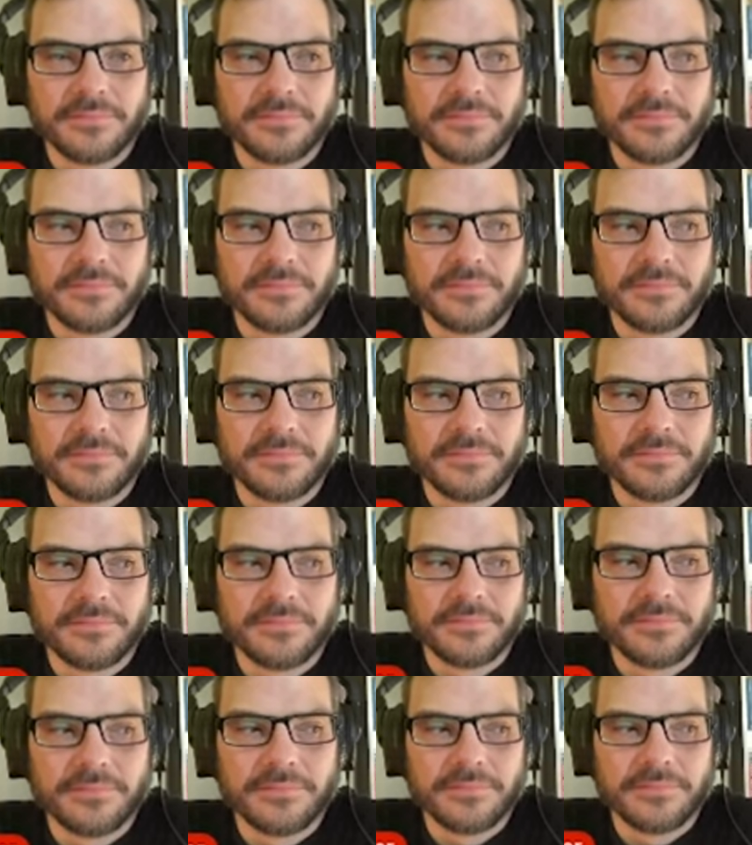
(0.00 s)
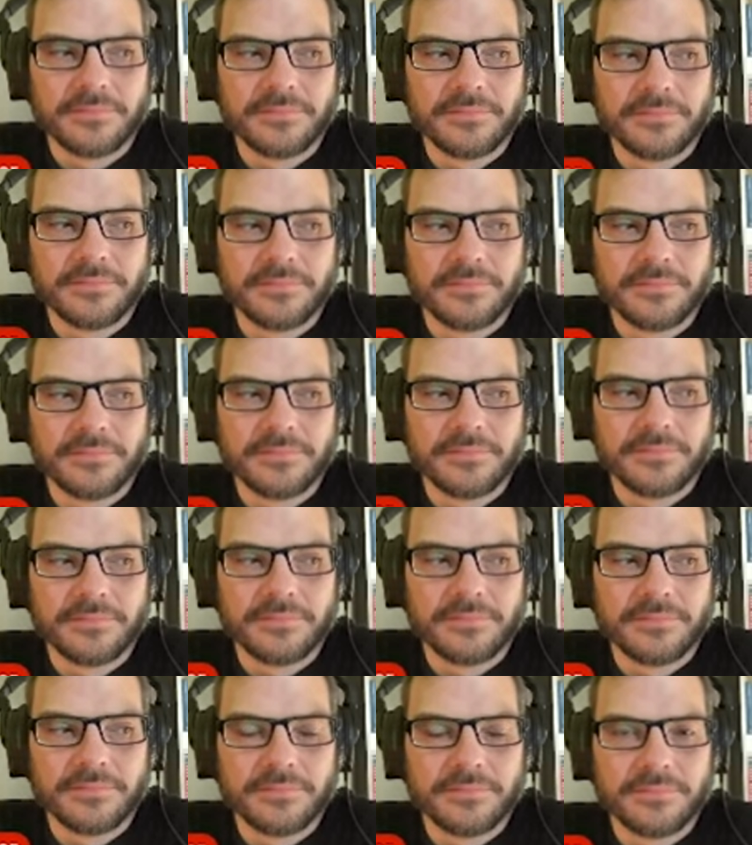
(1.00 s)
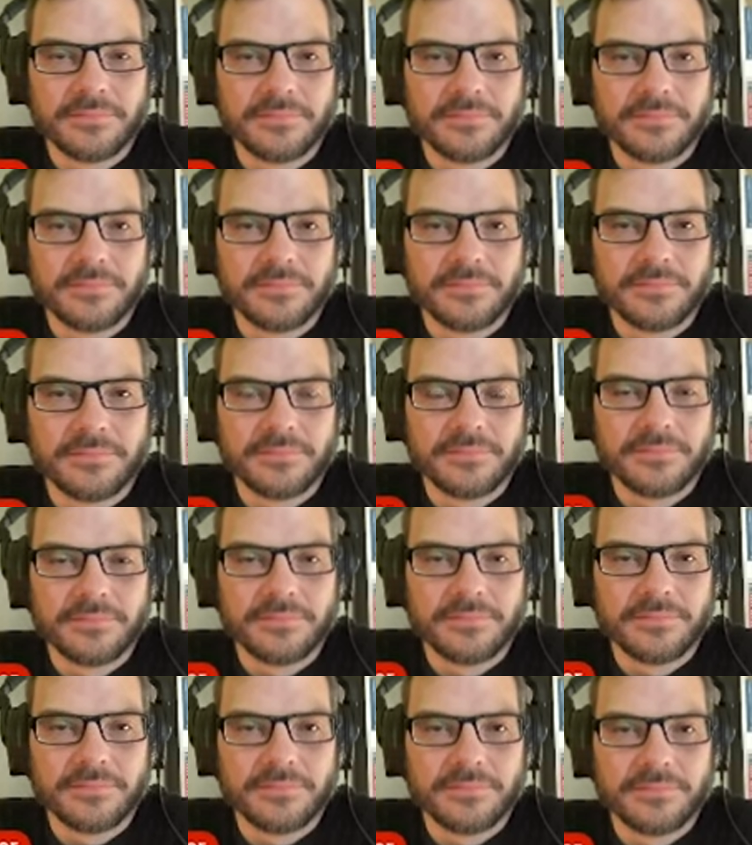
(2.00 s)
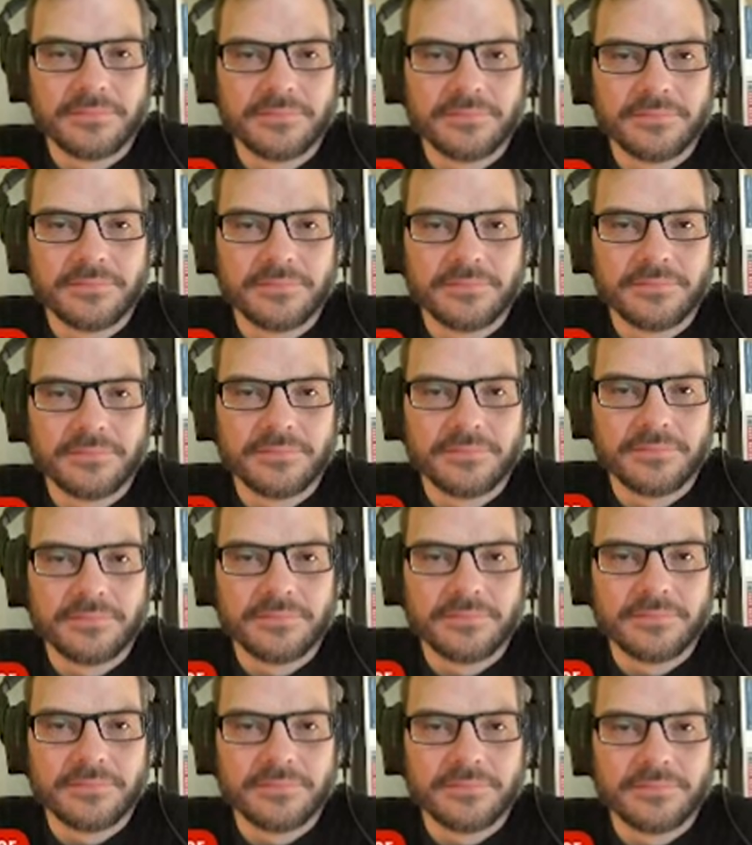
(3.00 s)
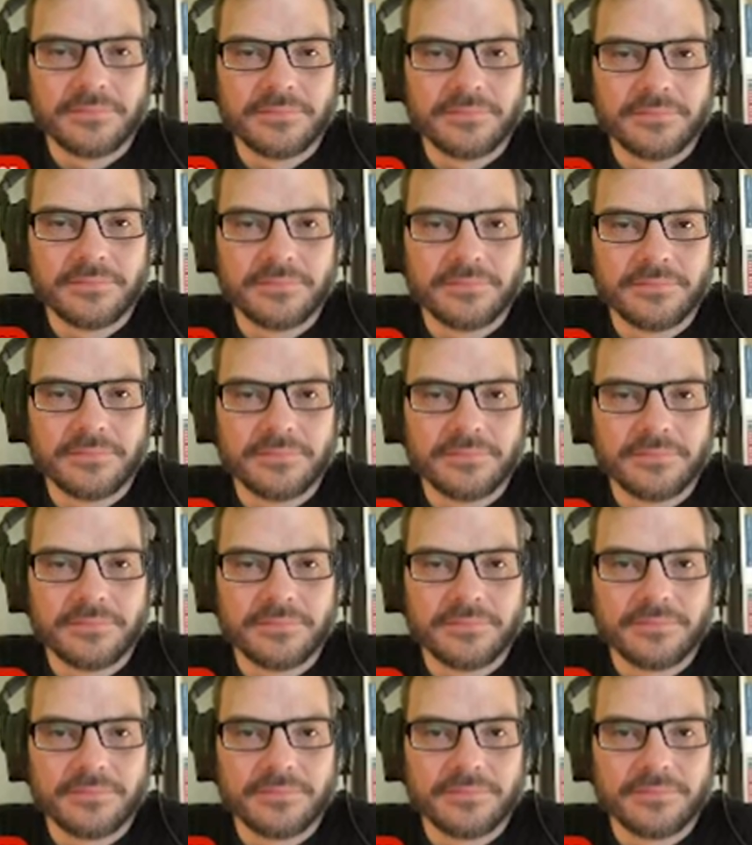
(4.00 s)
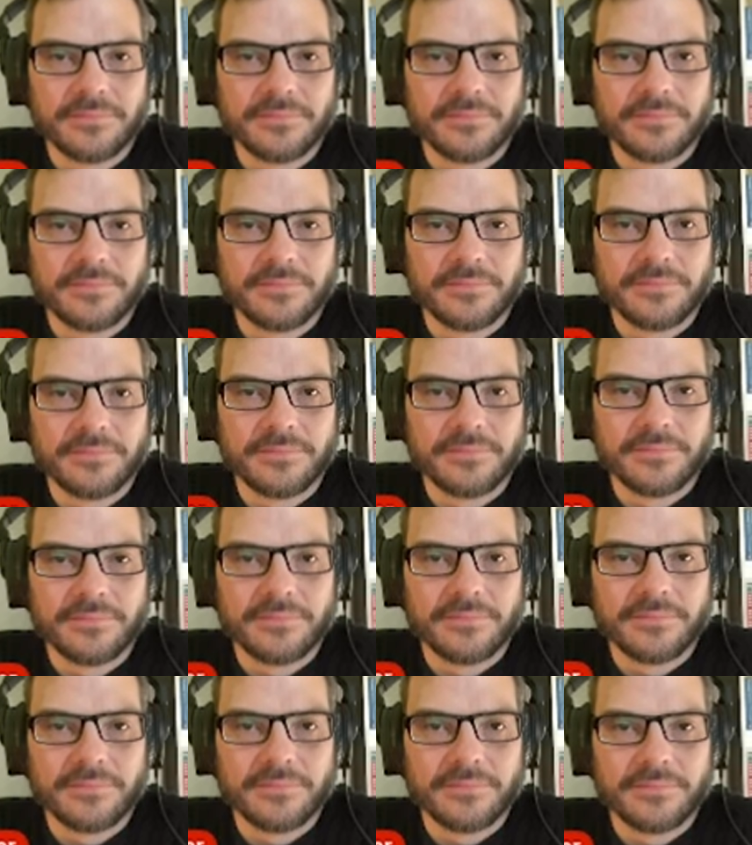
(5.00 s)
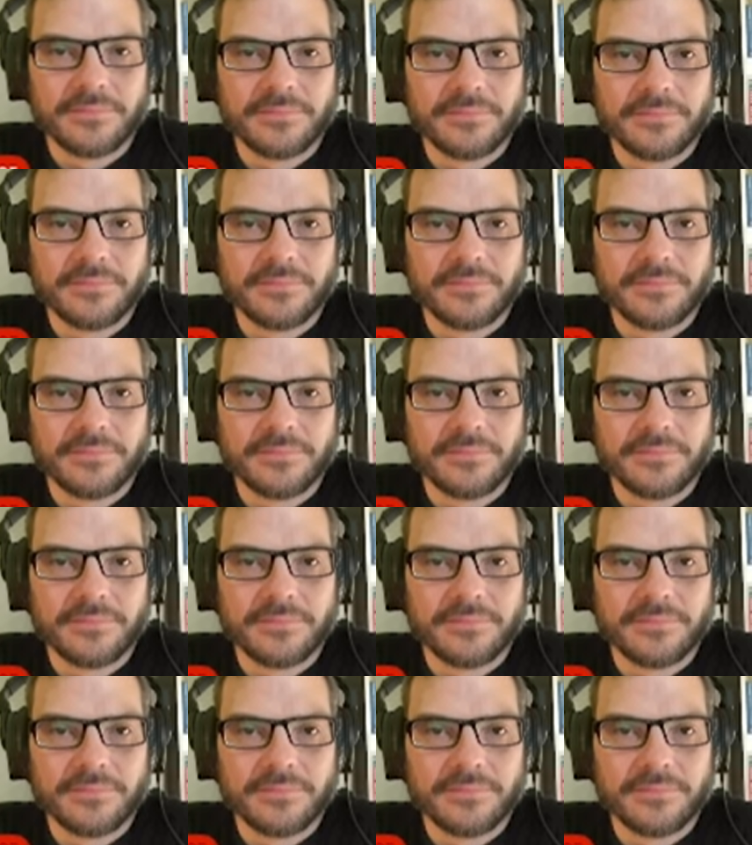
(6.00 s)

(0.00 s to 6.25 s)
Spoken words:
This person isn't speaking.